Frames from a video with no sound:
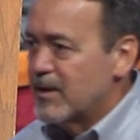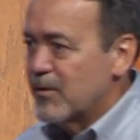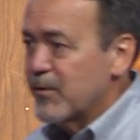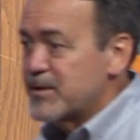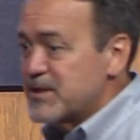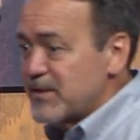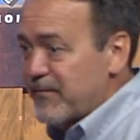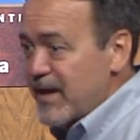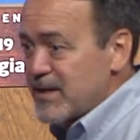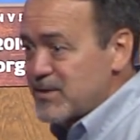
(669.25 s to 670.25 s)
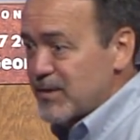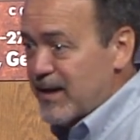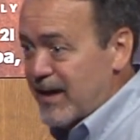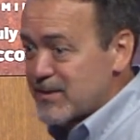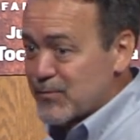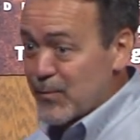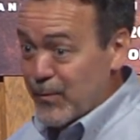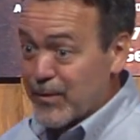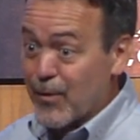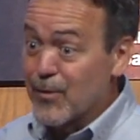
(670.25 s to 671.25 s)
You're at a disadvantage in a classroom
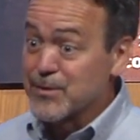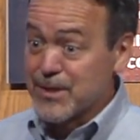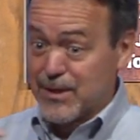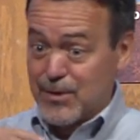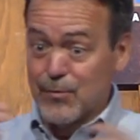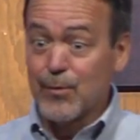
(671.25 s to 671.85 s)
where the girls can do